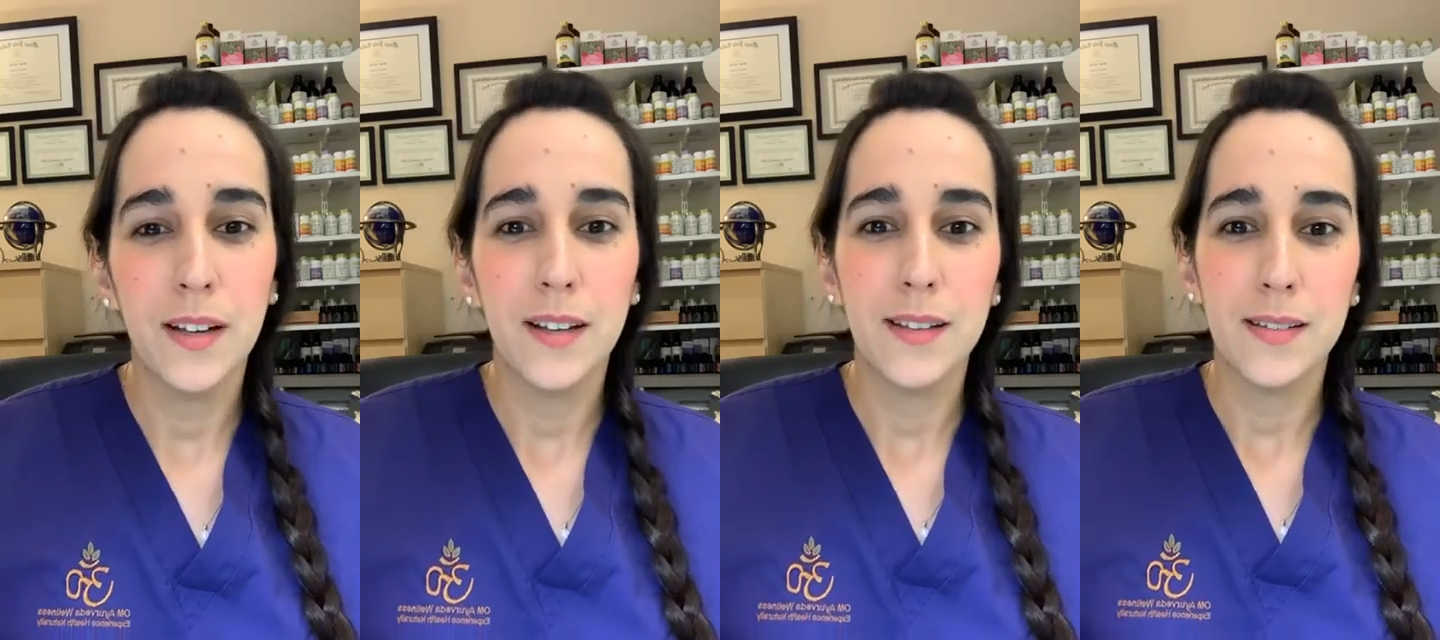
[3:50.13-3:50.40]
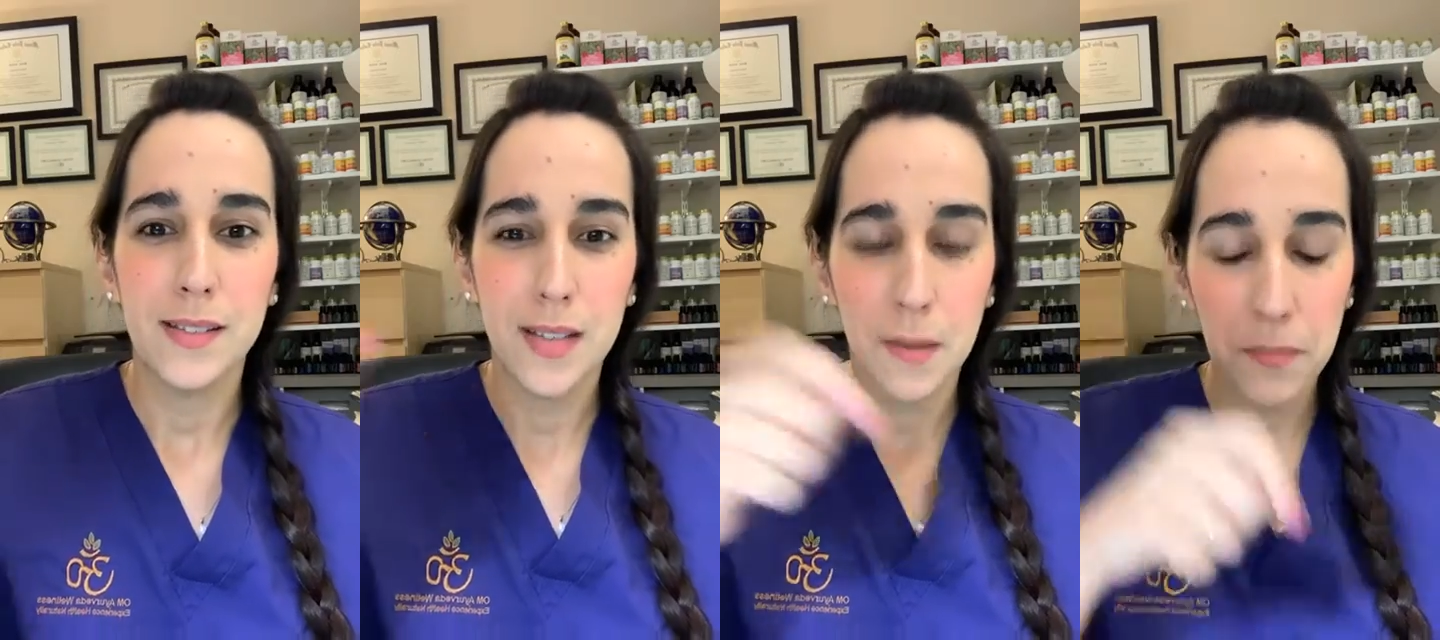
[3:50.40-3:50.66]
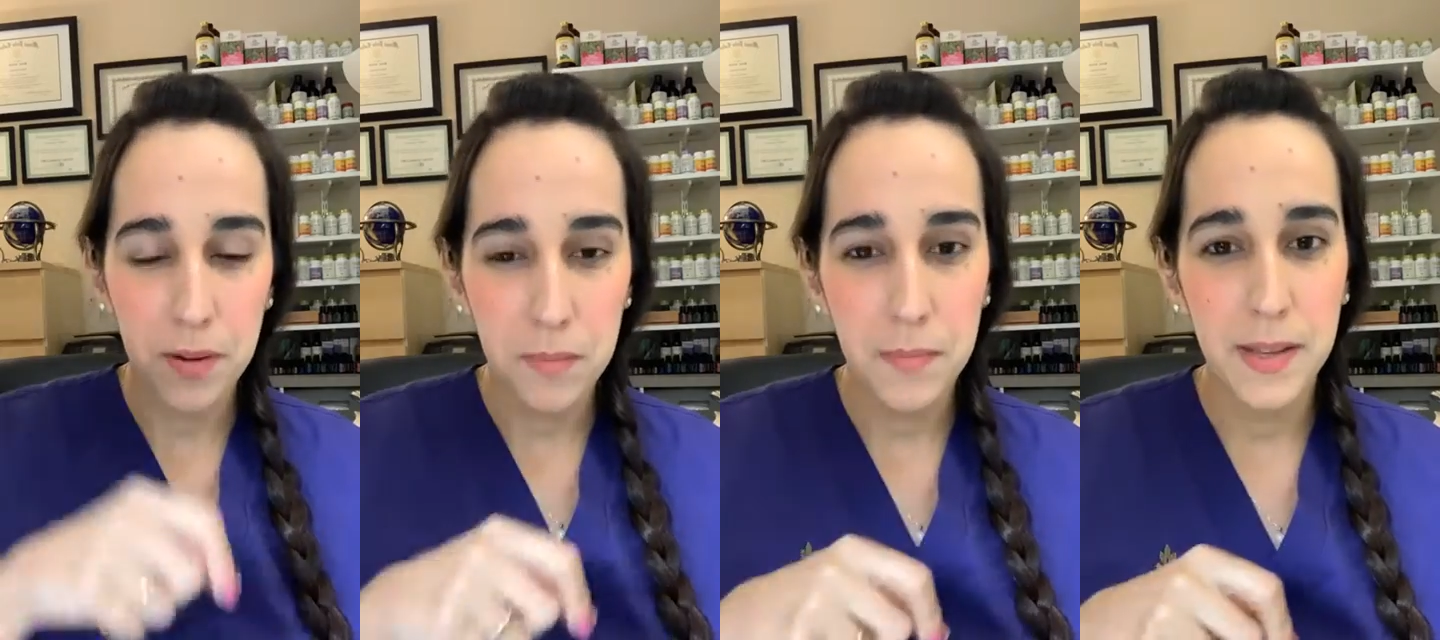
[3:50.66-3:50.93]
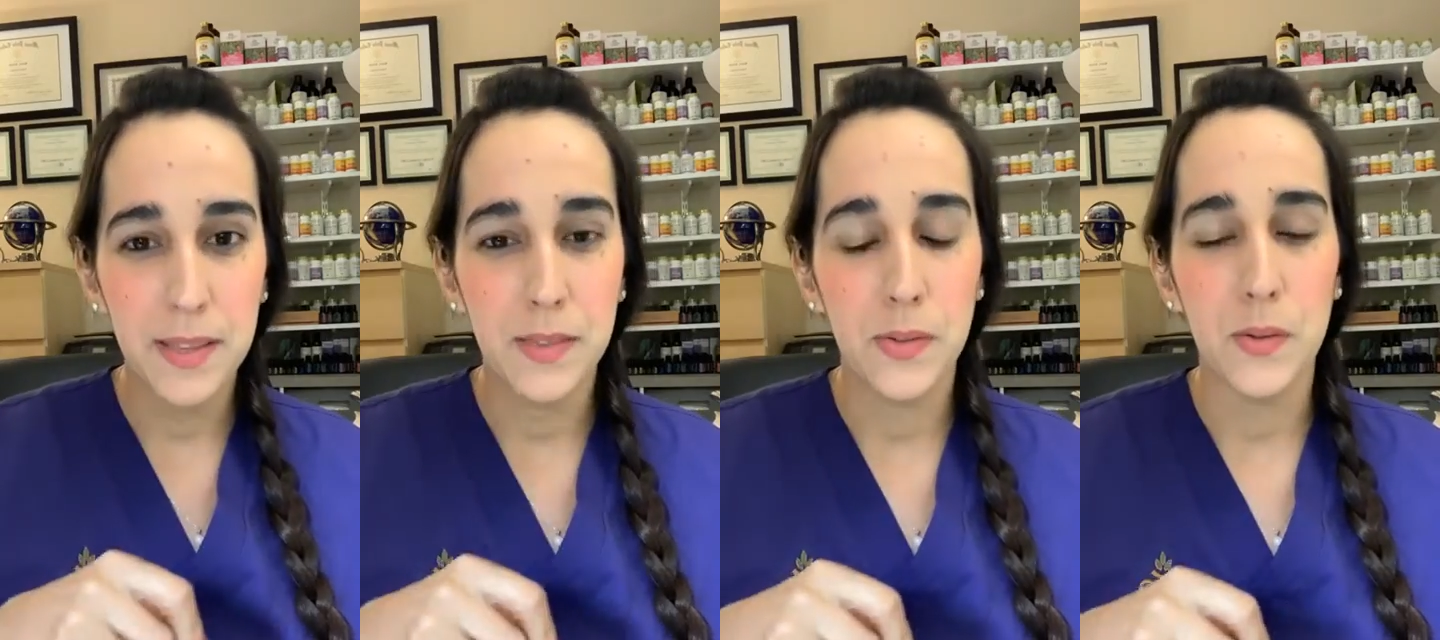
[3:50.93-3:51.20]

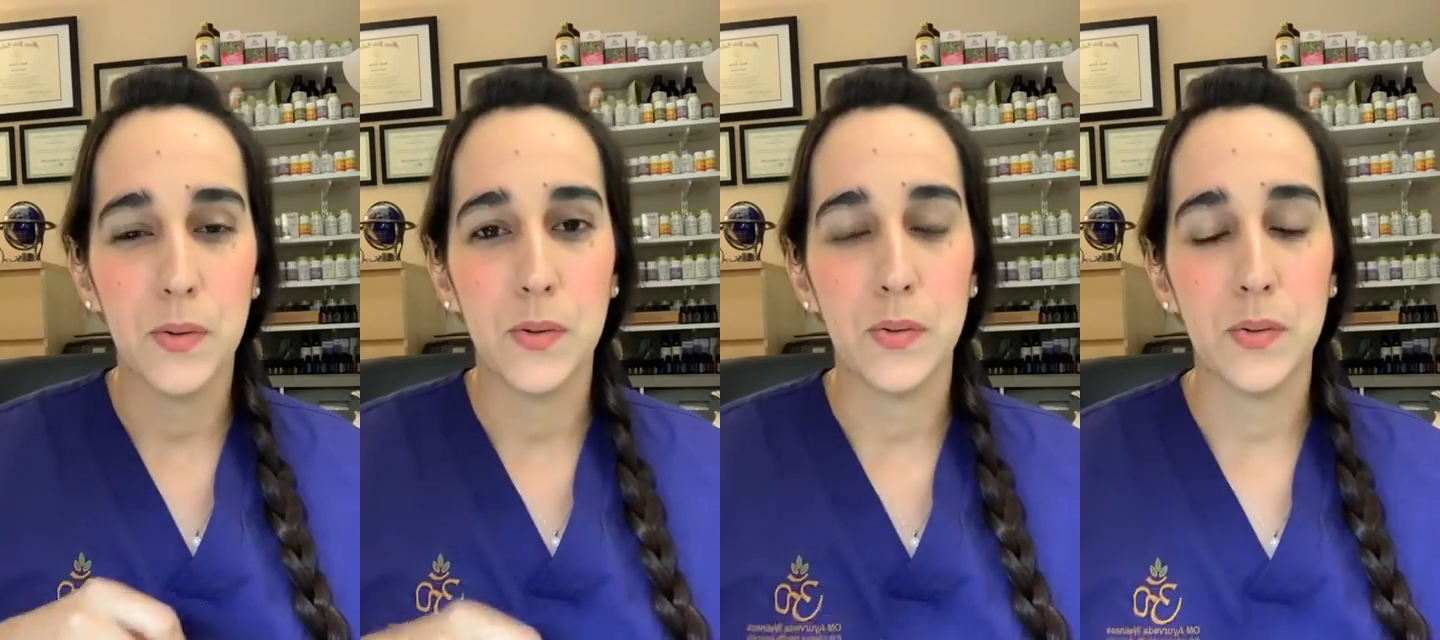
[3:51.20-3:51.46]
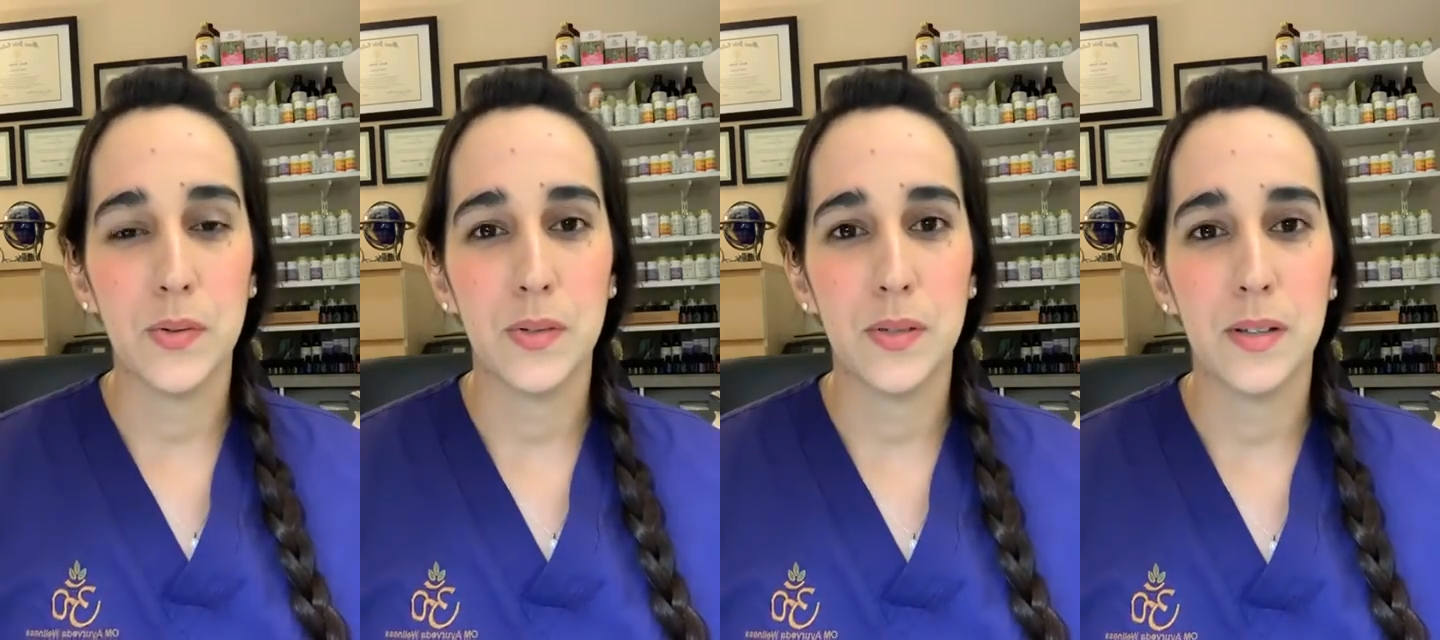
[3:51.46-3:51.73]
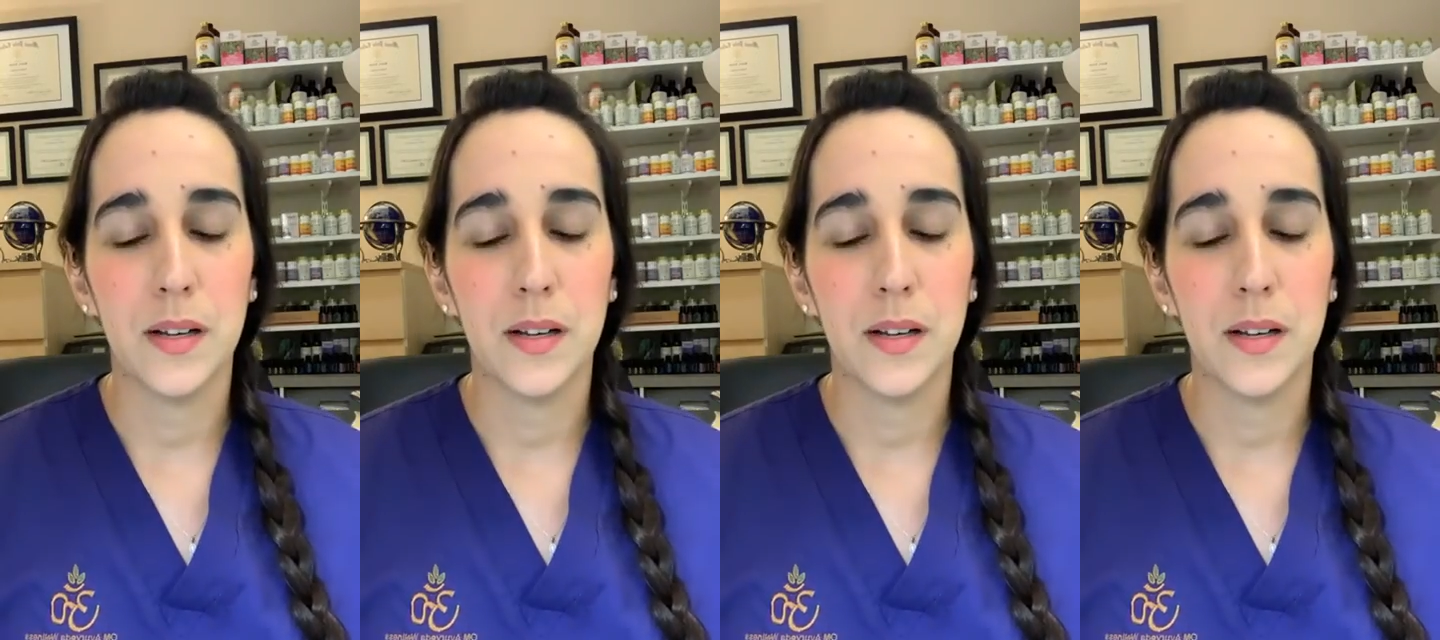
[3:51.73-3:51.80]
supplement those